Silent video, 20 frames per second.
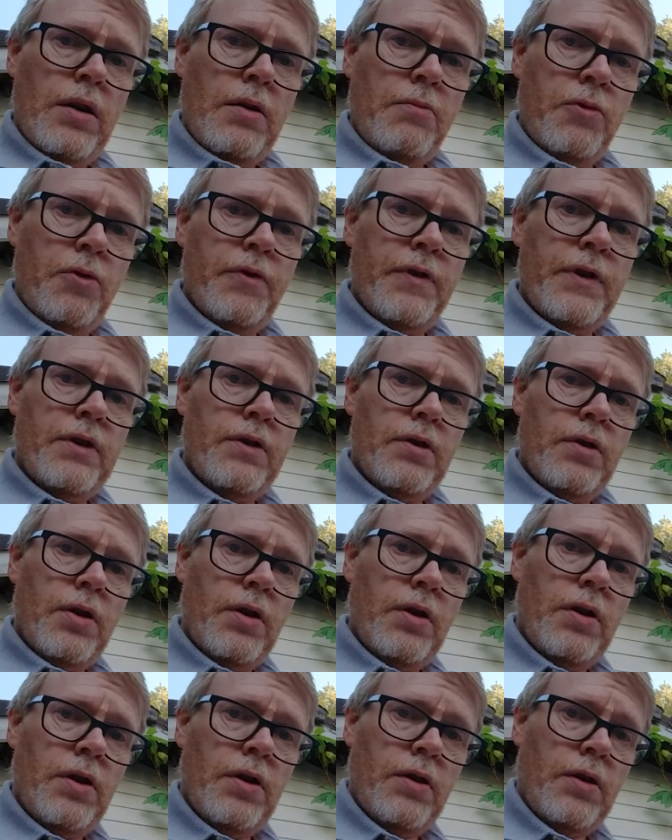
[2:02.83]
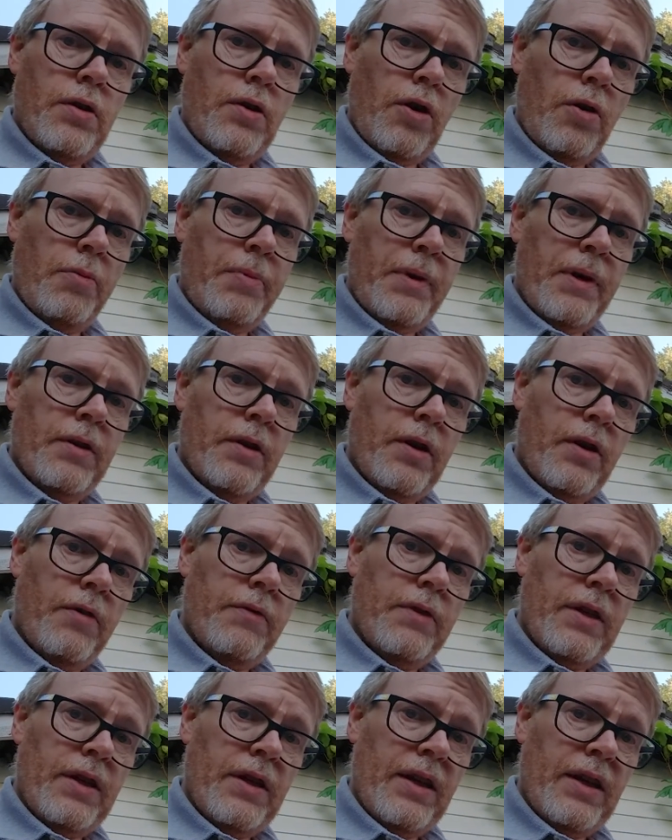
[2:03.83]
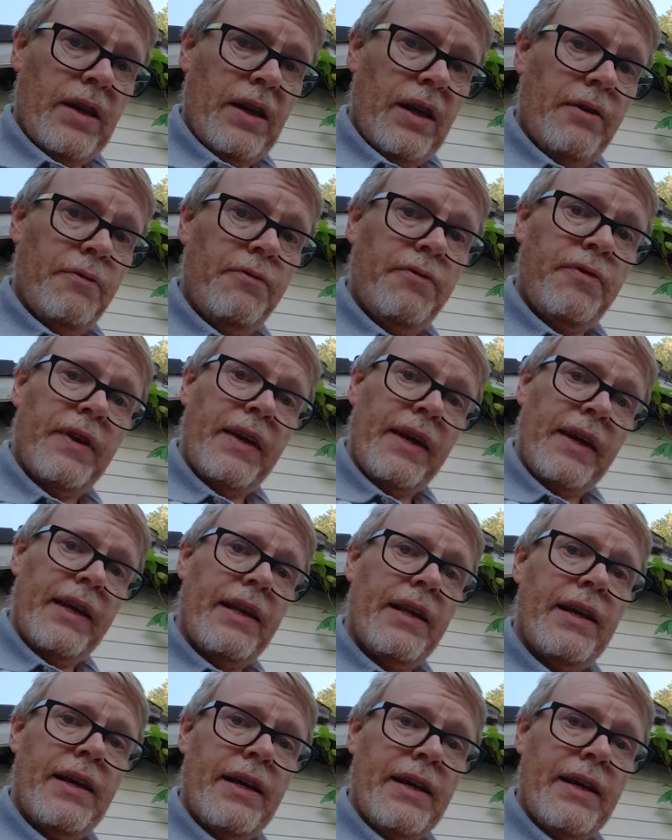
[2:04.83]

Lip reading: move it up and down and feel